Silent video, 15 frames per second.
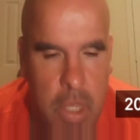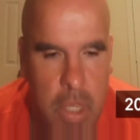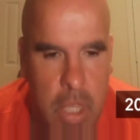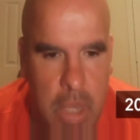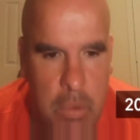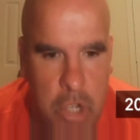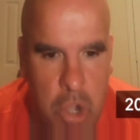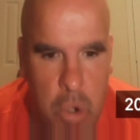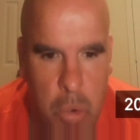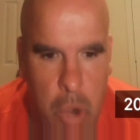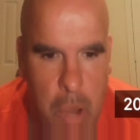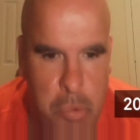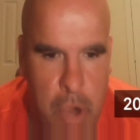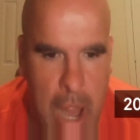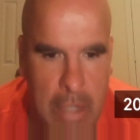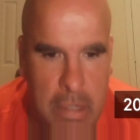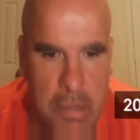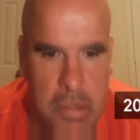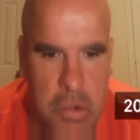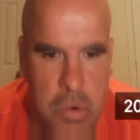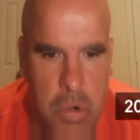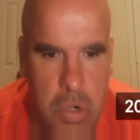he would go to our practice
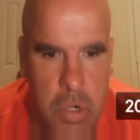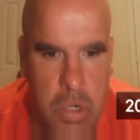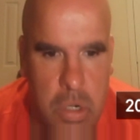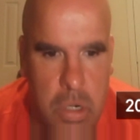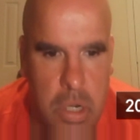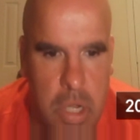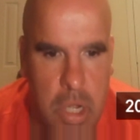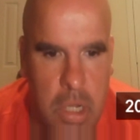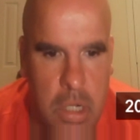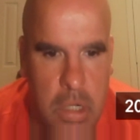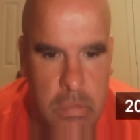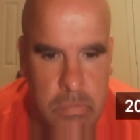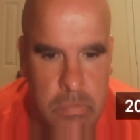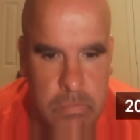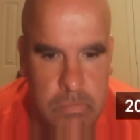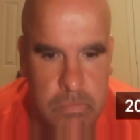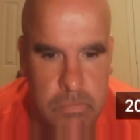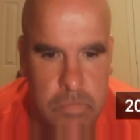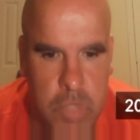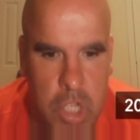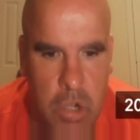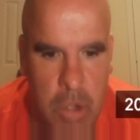court,
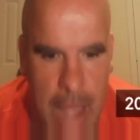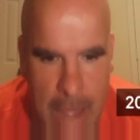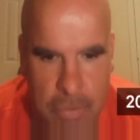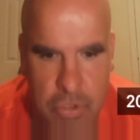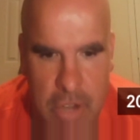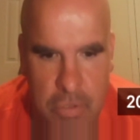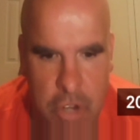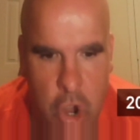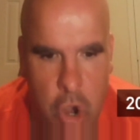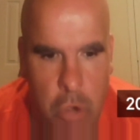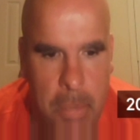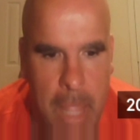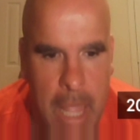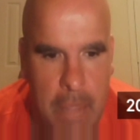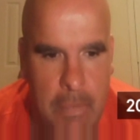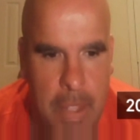after every home game,